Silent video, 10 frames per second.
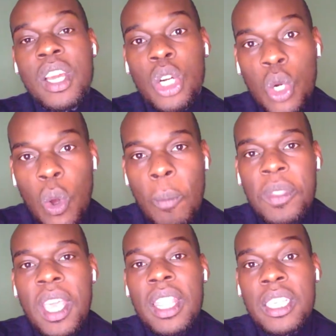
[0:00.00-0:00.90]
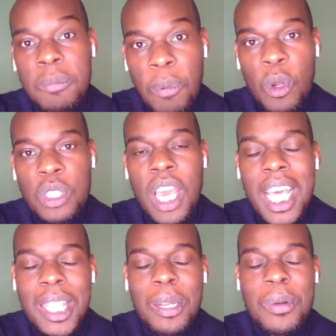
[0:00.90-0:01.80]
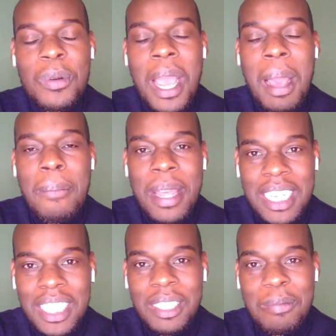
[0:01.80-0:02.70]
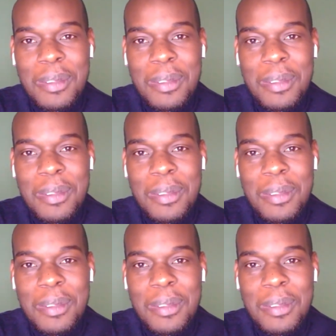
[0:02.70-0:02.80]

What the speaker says: grow the sport through mentorship.